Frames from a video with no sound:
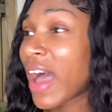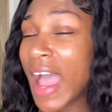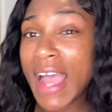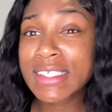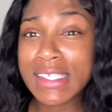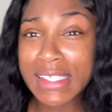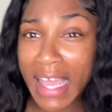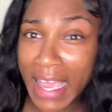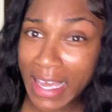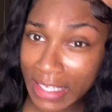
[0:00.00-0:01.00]
I had to
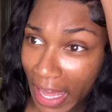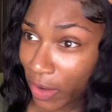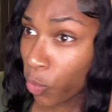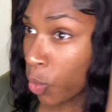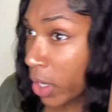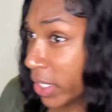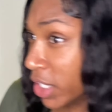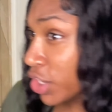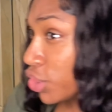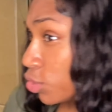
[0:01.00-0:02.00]
say like one
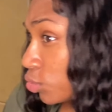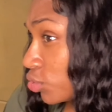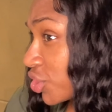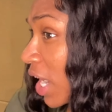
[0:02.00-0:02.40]
huge